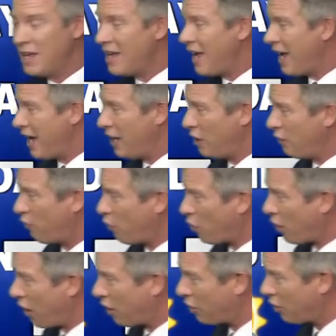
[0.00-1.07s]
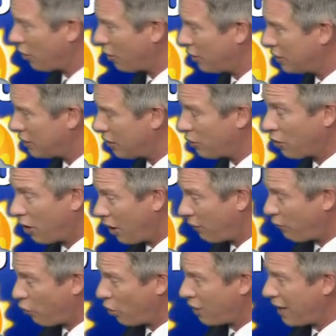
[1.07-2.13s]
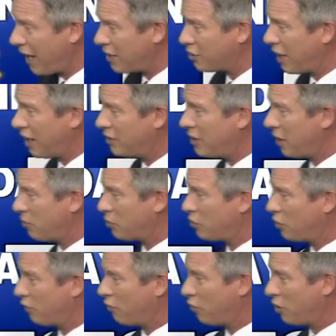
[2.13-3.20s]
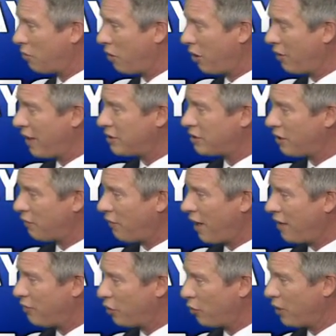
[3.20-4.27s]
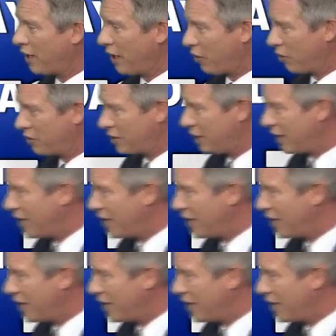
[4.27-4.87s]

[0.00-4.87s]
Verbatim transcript: 84 our current or our forecast high temperature for tomorrow. That's the five degree guarantee.